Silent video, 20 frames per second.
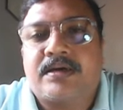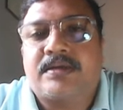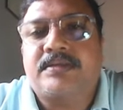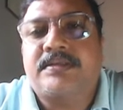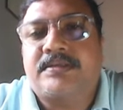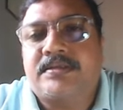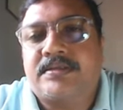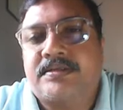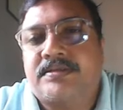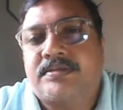
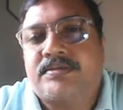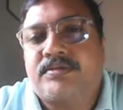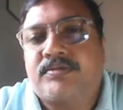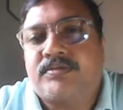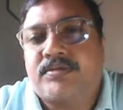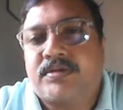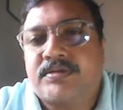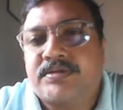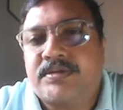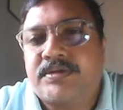This is
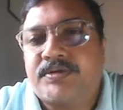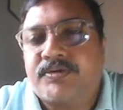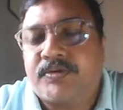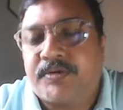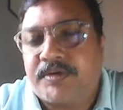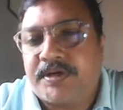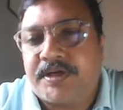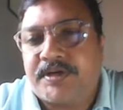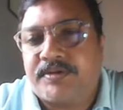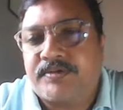
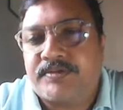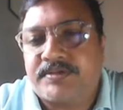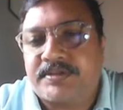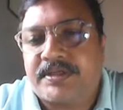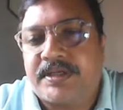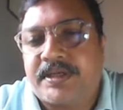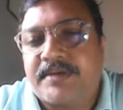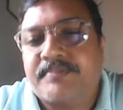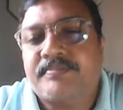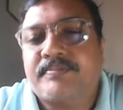2022
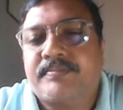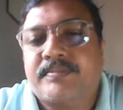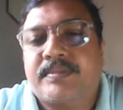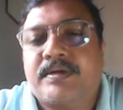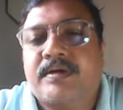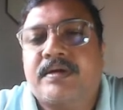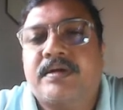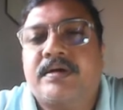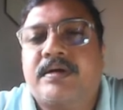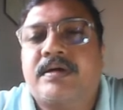scheme.
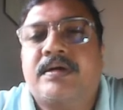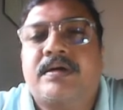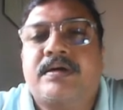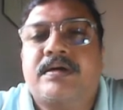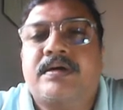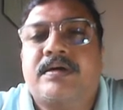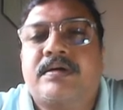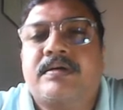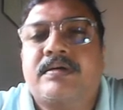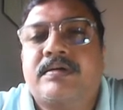
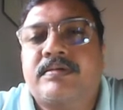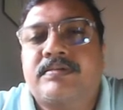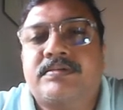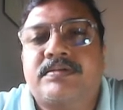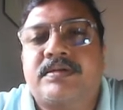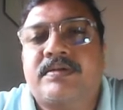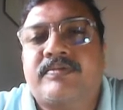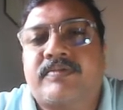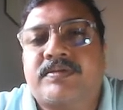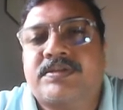Uh,
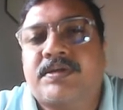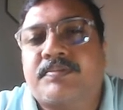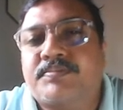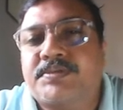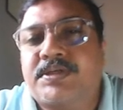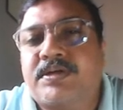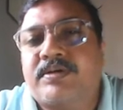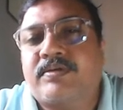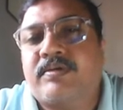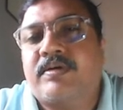the
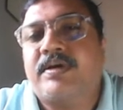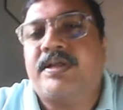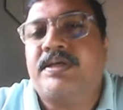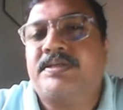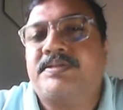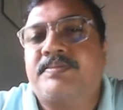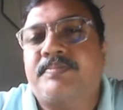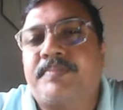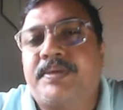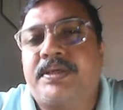subject code
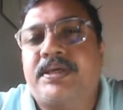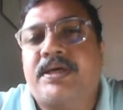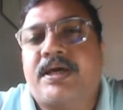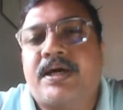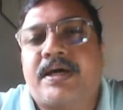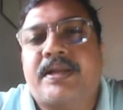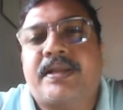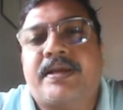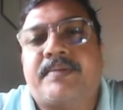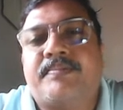is
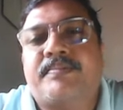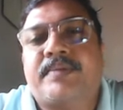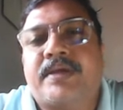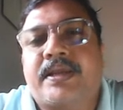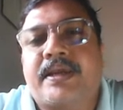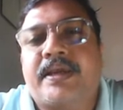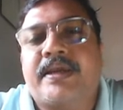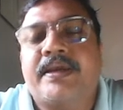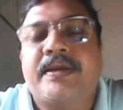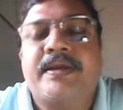
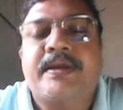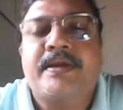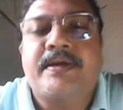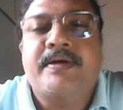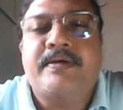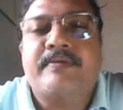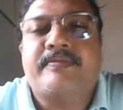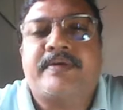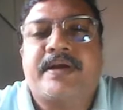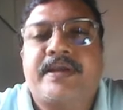
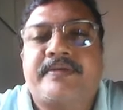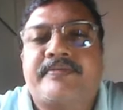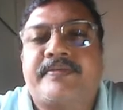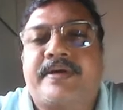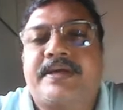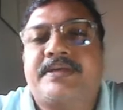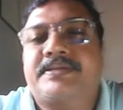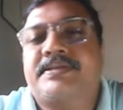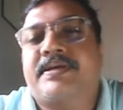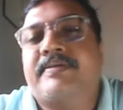
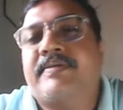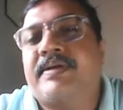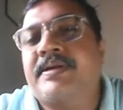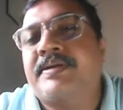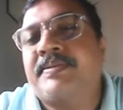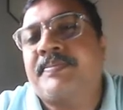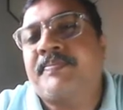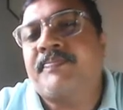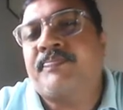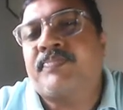
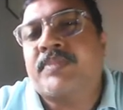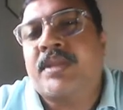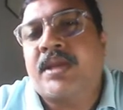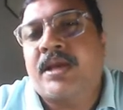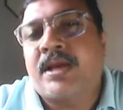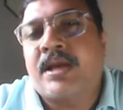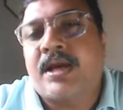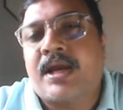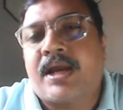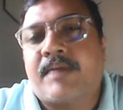BRMK557.
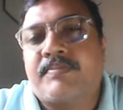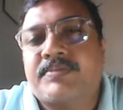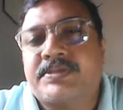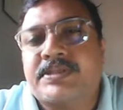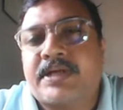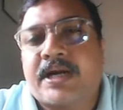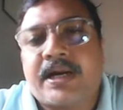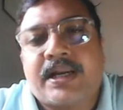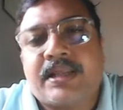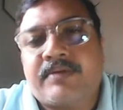I'm
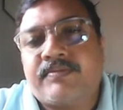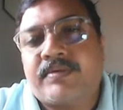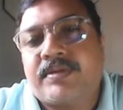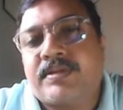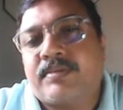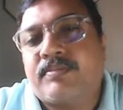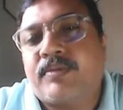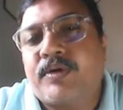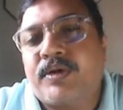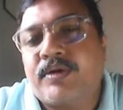starting with
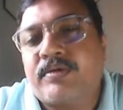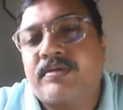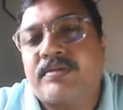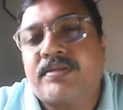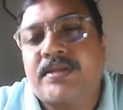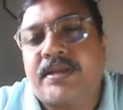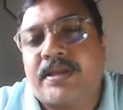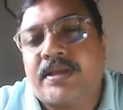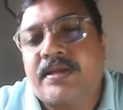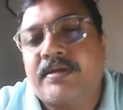the module
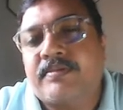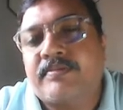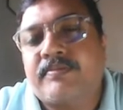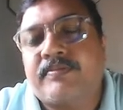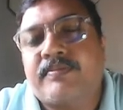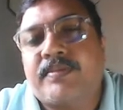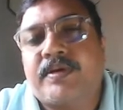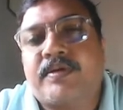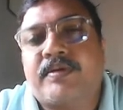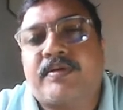3
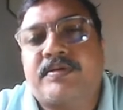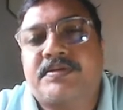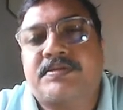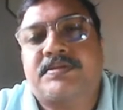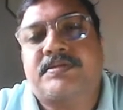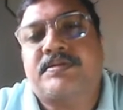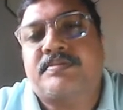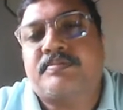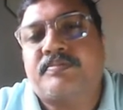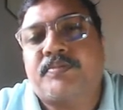
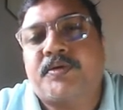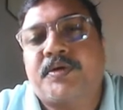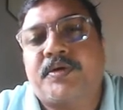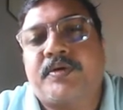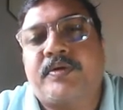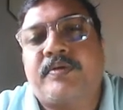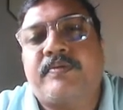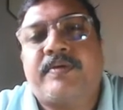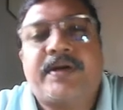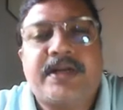because
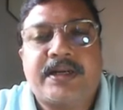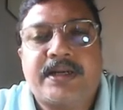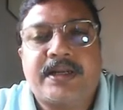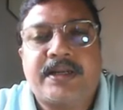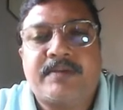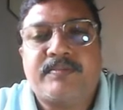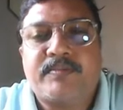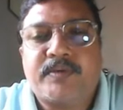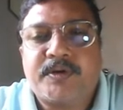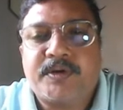module 1
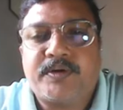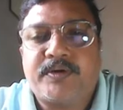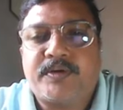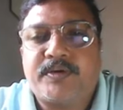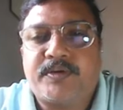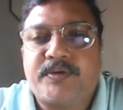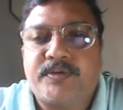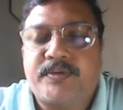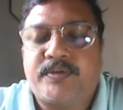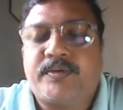and
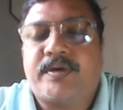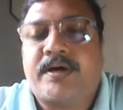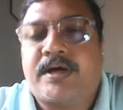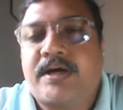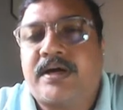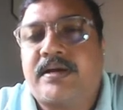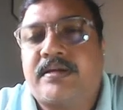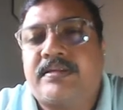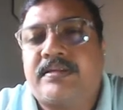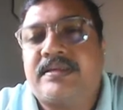module 2
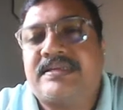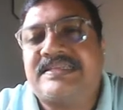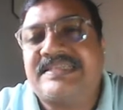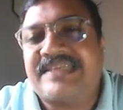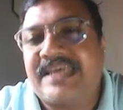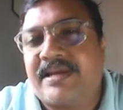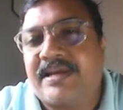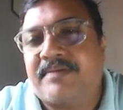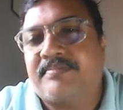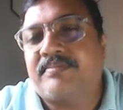are the
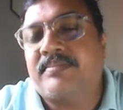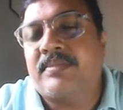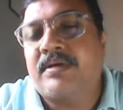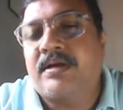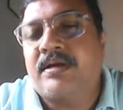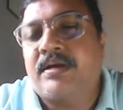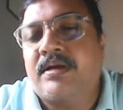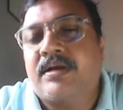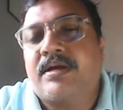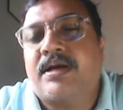same
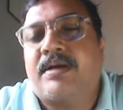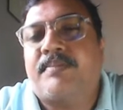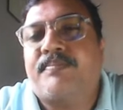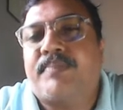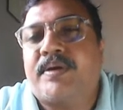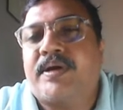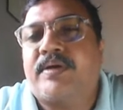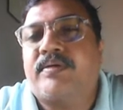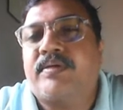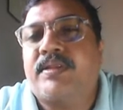
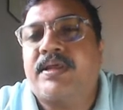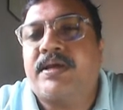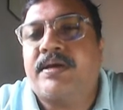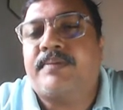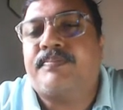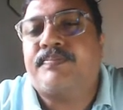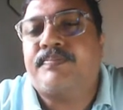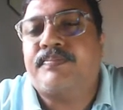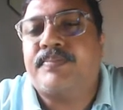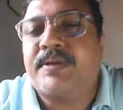compared to
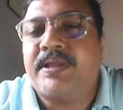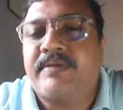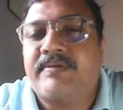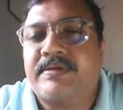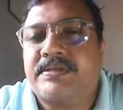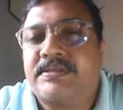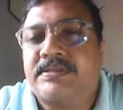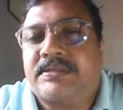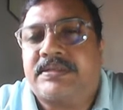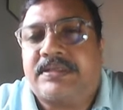the
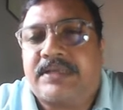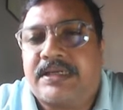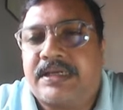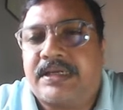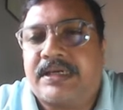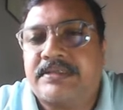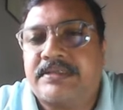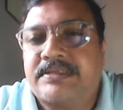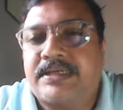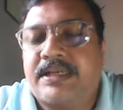previous
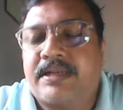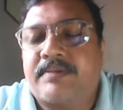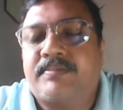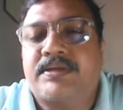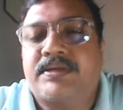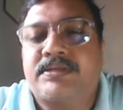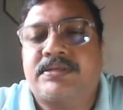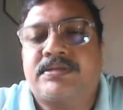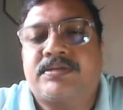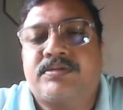
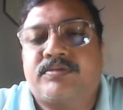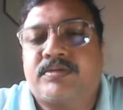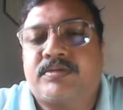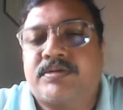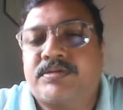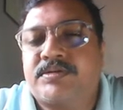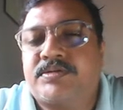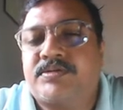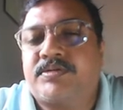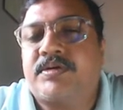syllabus,
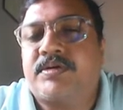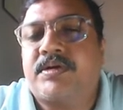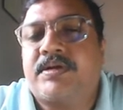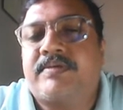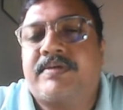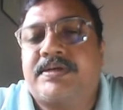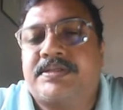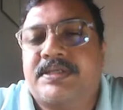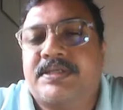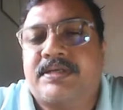
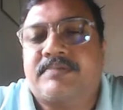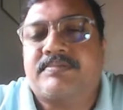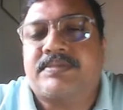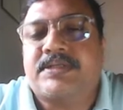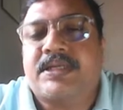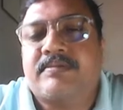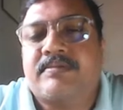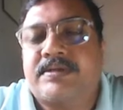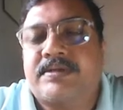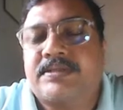2021 scheme
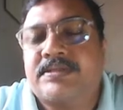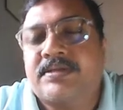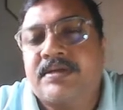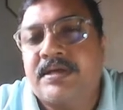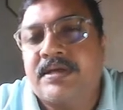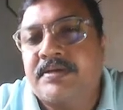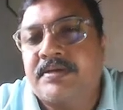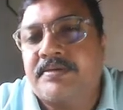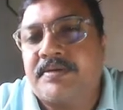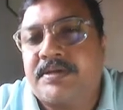syllabus,
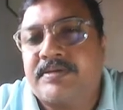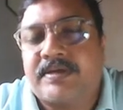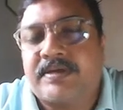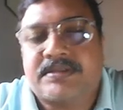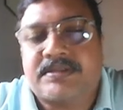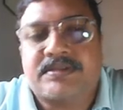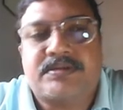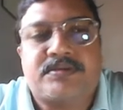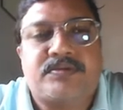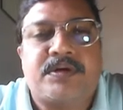which
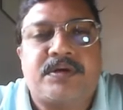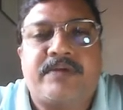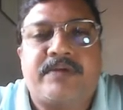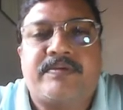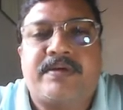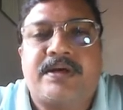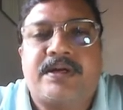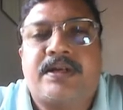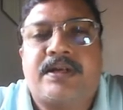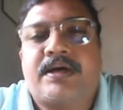was
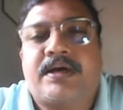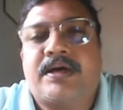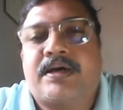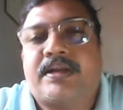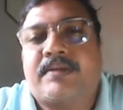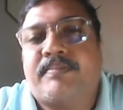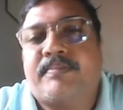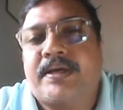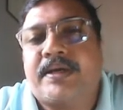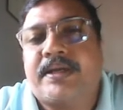21
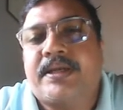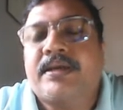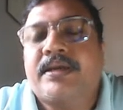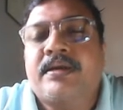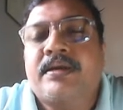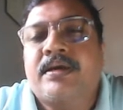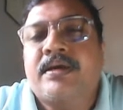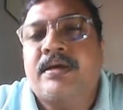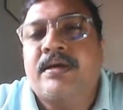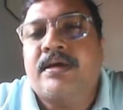
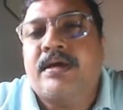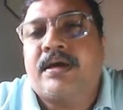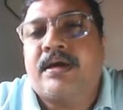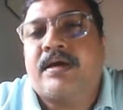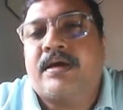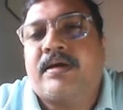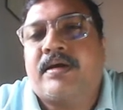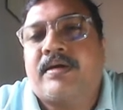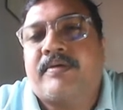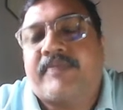RMI
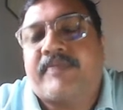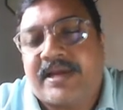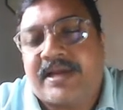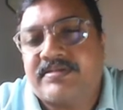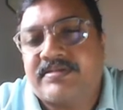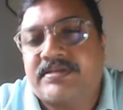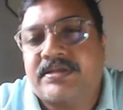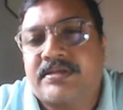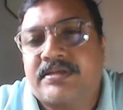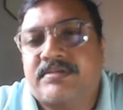
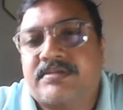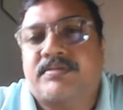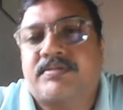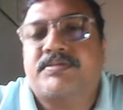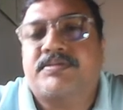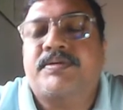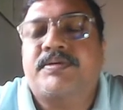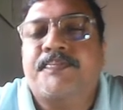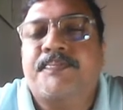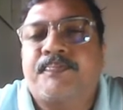56 or
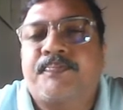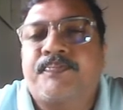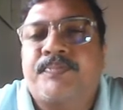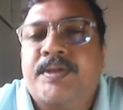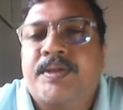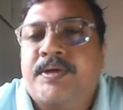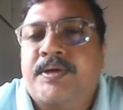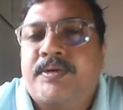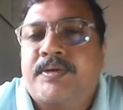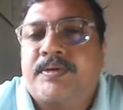so.
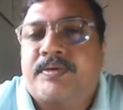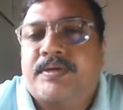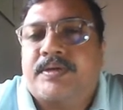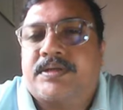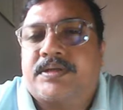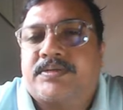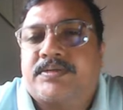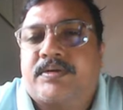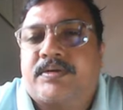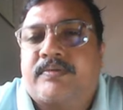
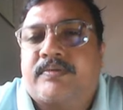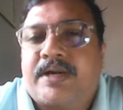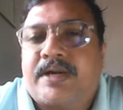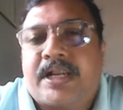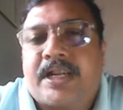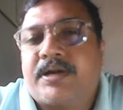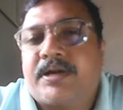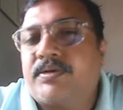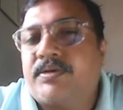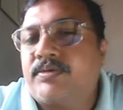Okay, so
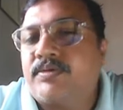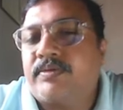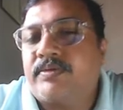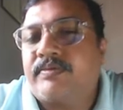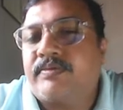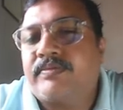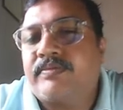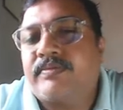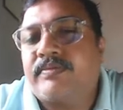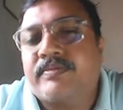1 and
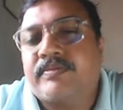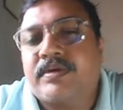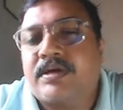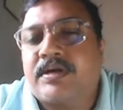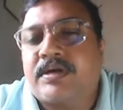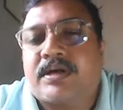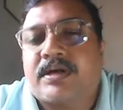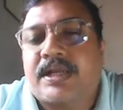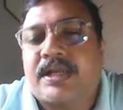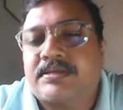2
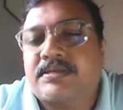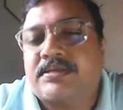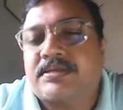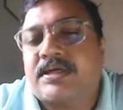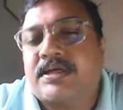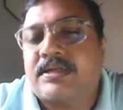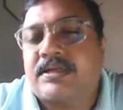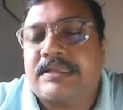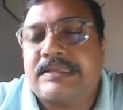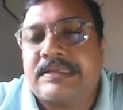classes
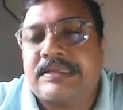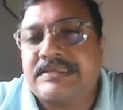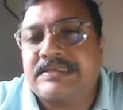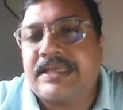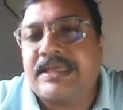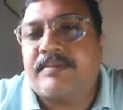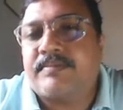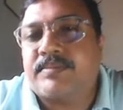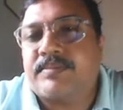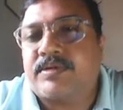are the
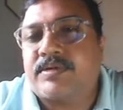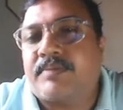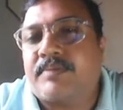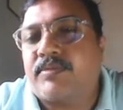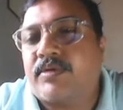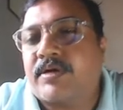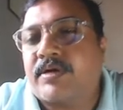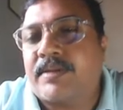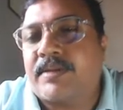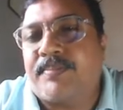same, so
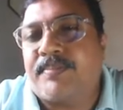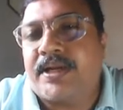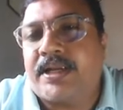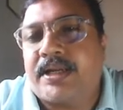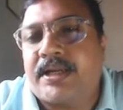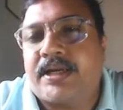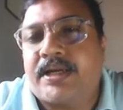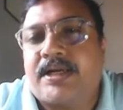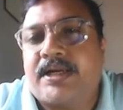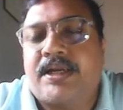I'm not
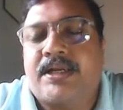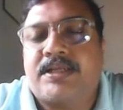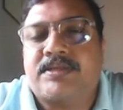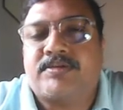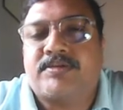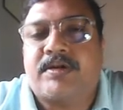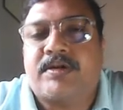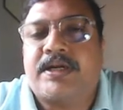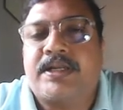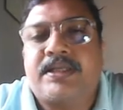repeating it. It
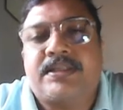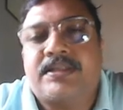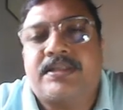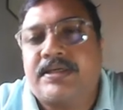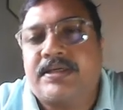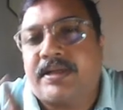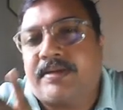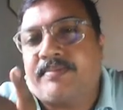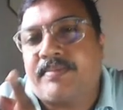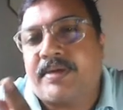is already
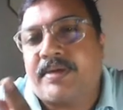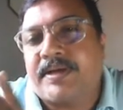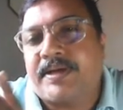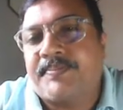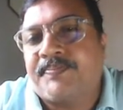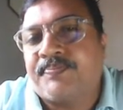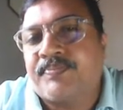there in my